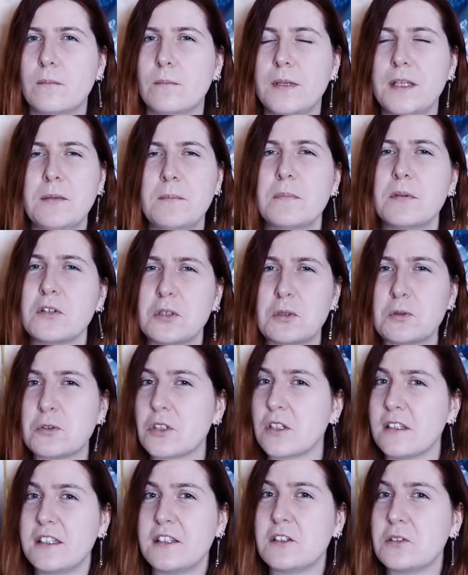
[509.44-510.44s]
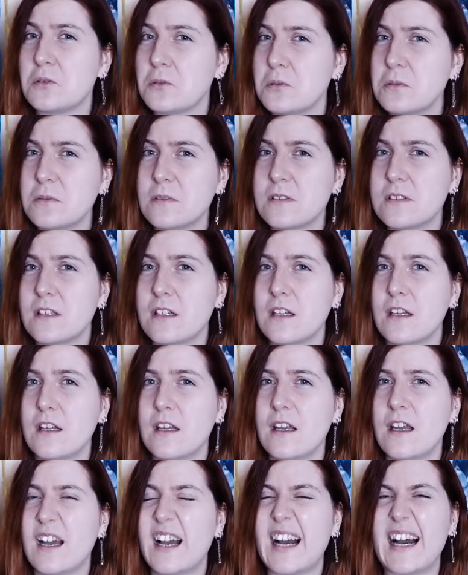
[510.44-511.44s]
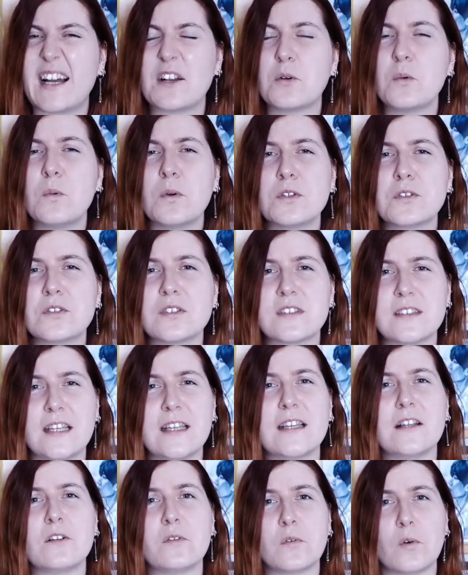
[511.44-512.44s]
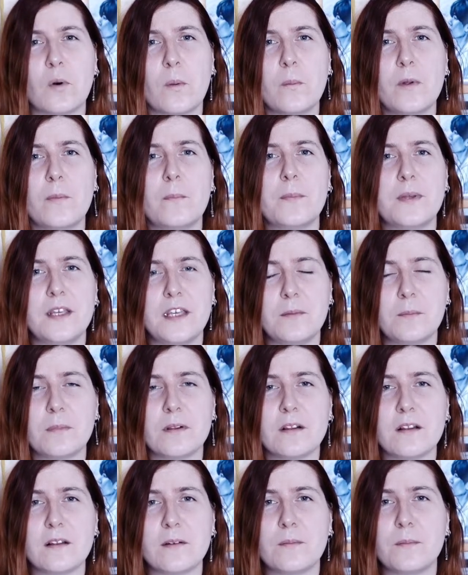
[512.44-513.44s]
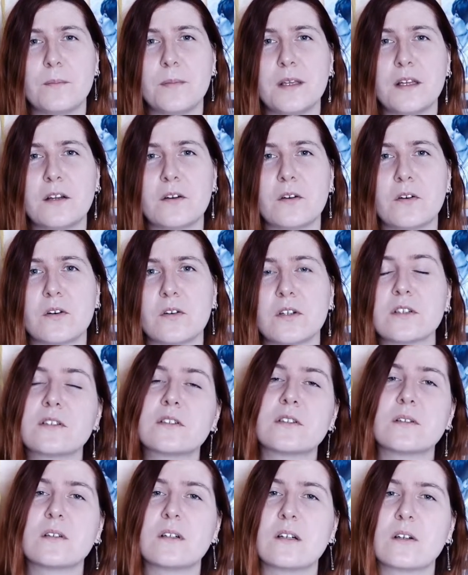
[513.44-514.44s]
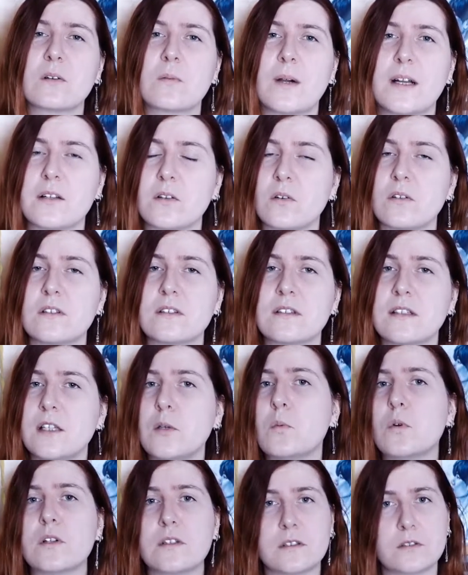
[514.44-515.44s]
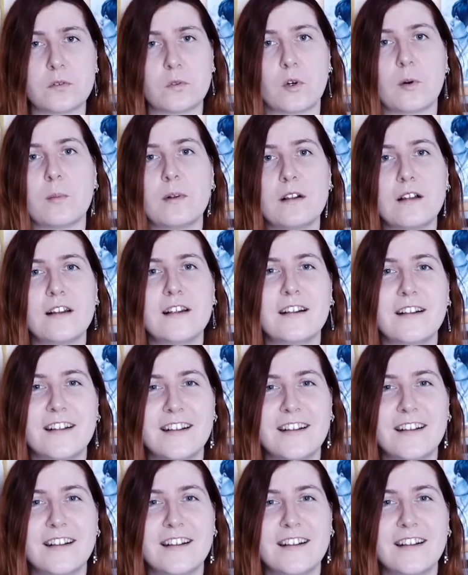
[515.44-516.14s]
people usually do. I don't want to say normal people because quite honestly, what is normal?